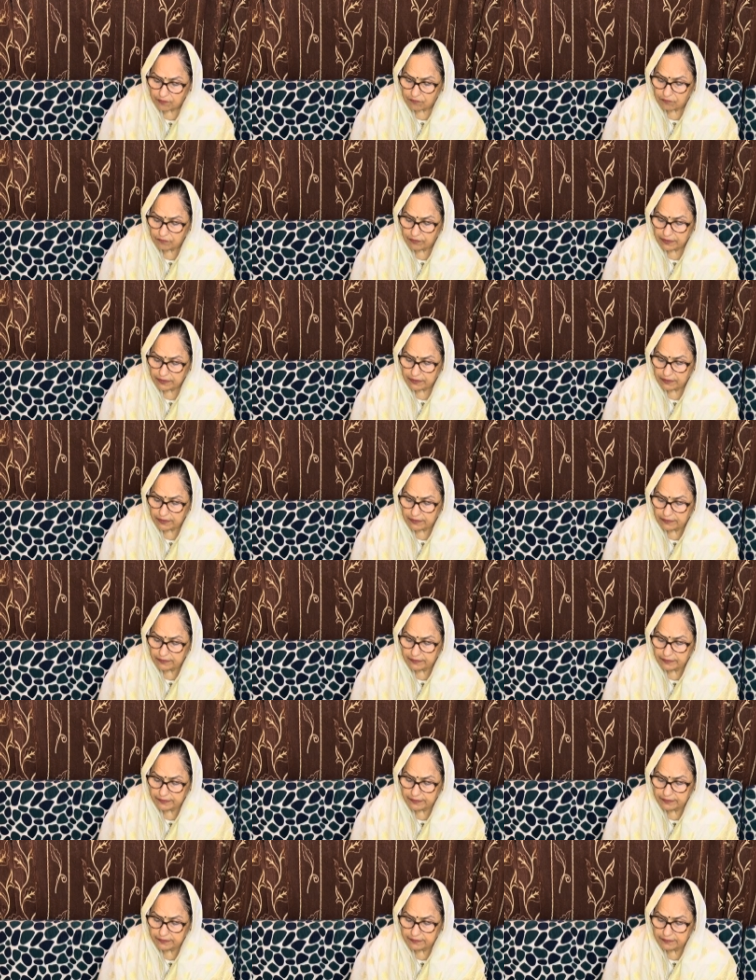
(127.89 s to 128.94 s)
When
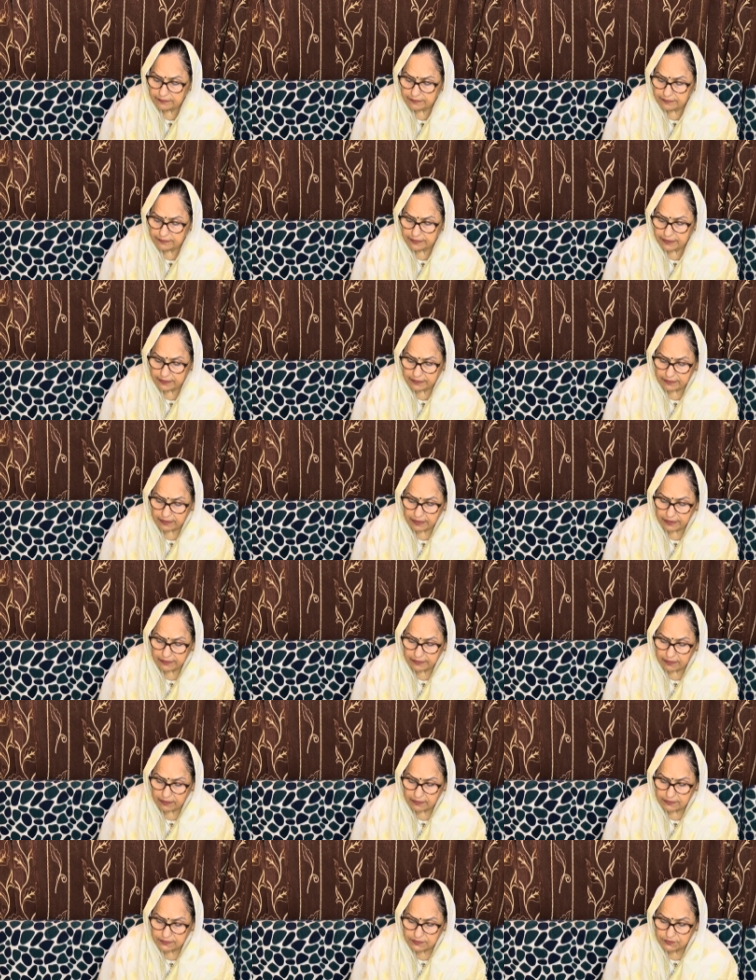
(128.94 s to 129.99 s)
hungry, then I
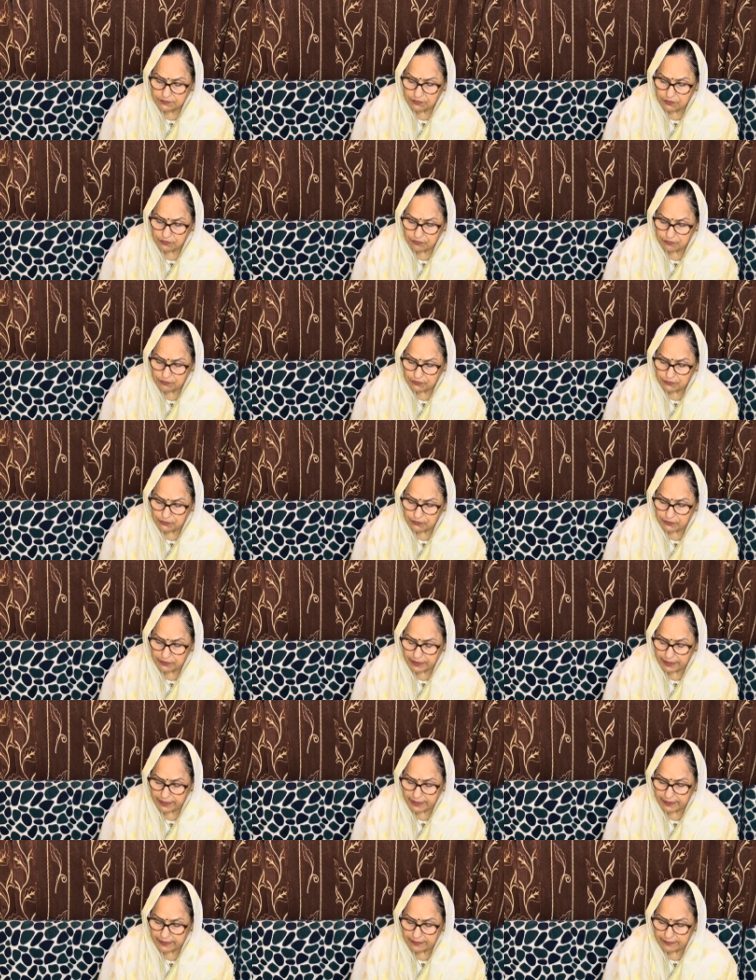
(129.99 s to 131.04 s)
ask for food
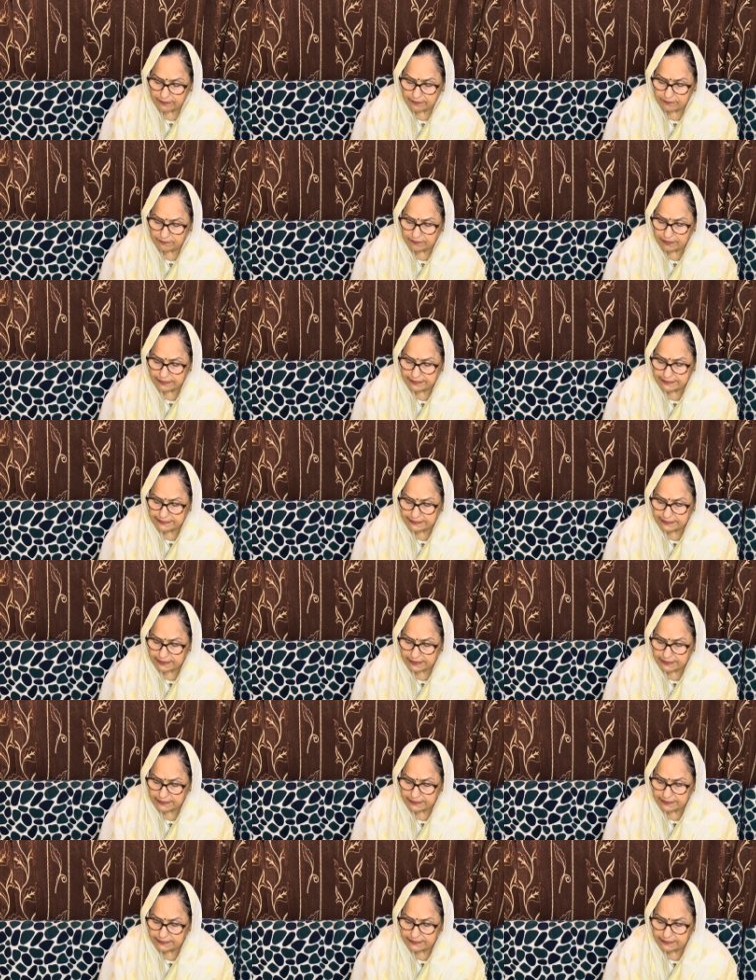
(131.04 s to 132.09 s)
and when
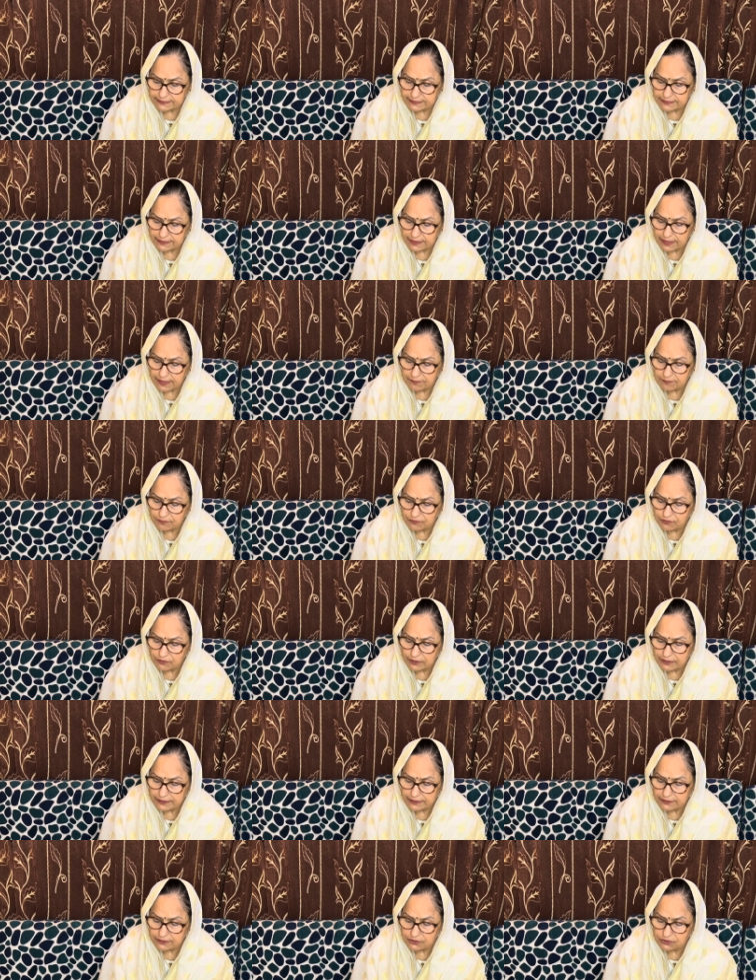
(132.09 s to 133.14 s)
satiated, I am
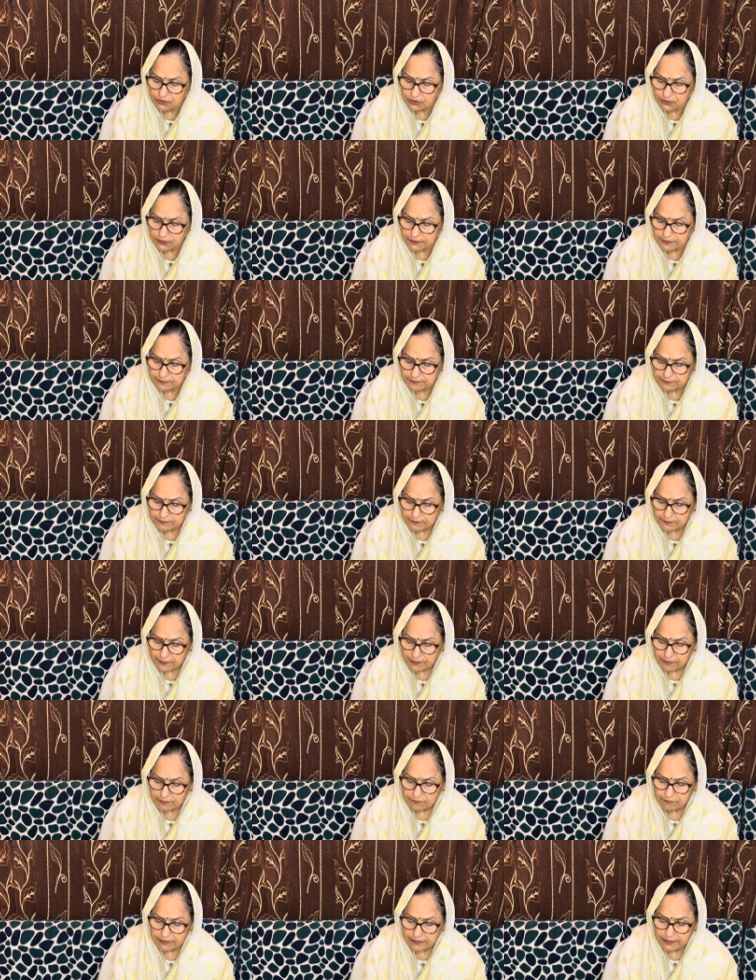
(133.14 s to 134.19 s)
fully enjoy
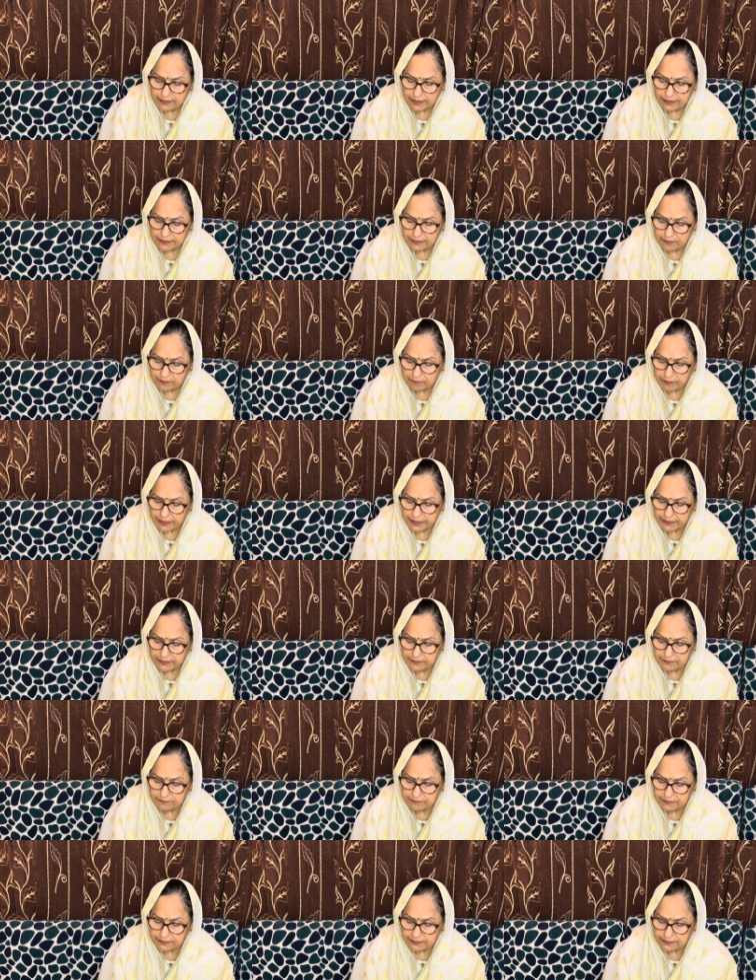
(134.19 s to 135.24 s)
when I abide
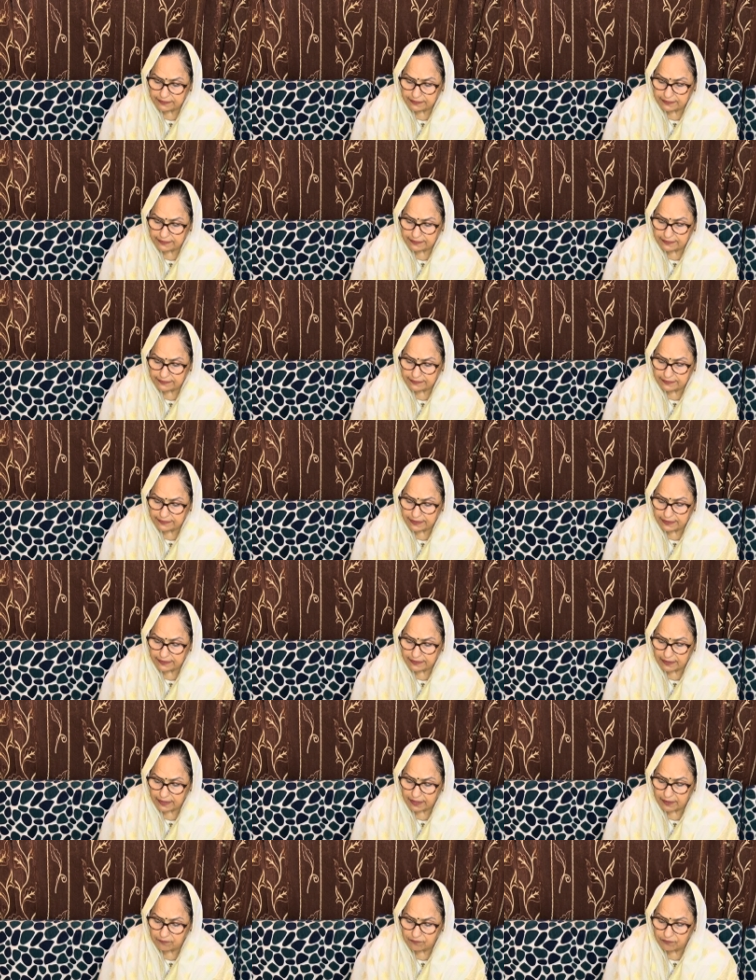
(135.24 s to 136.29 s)
with thee, then
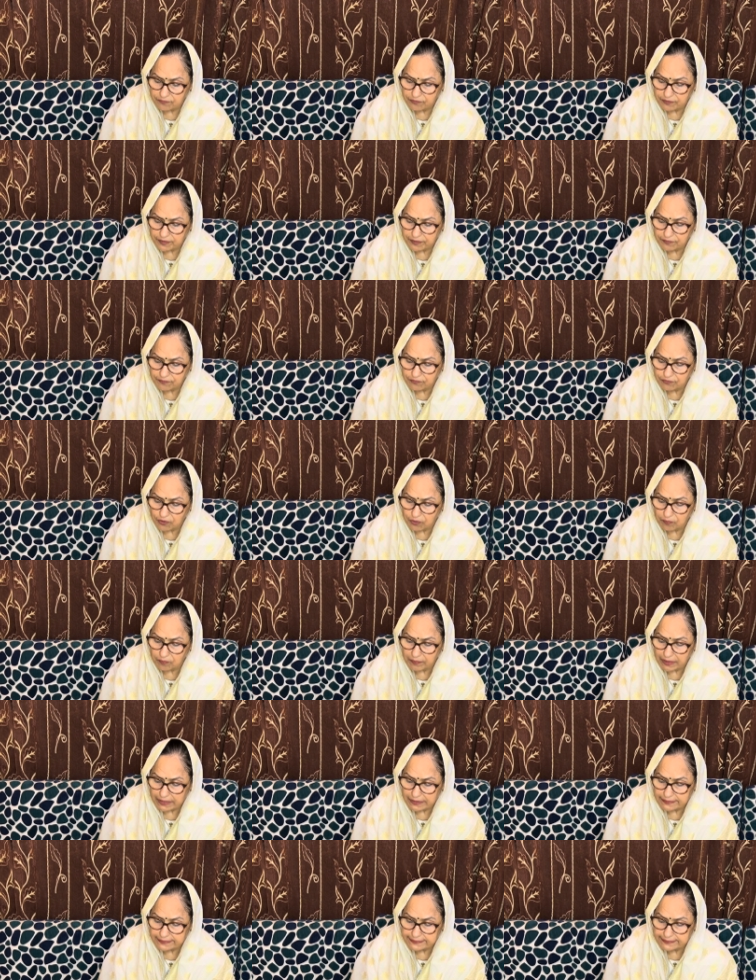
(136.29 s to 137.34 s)
I am free from
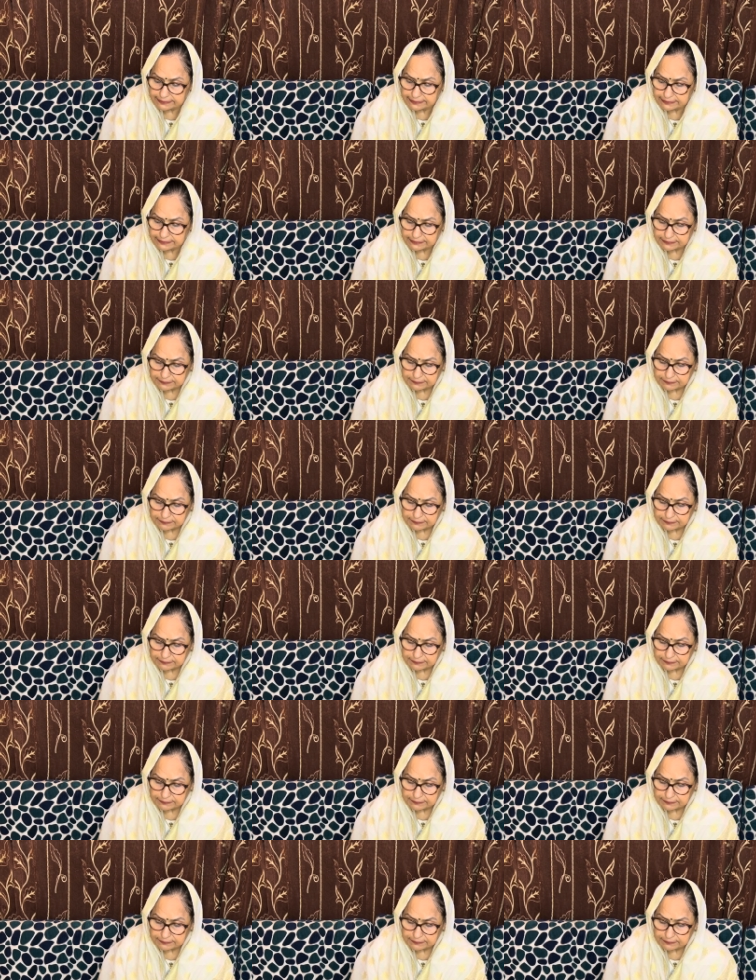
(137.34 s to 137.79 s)
maladies.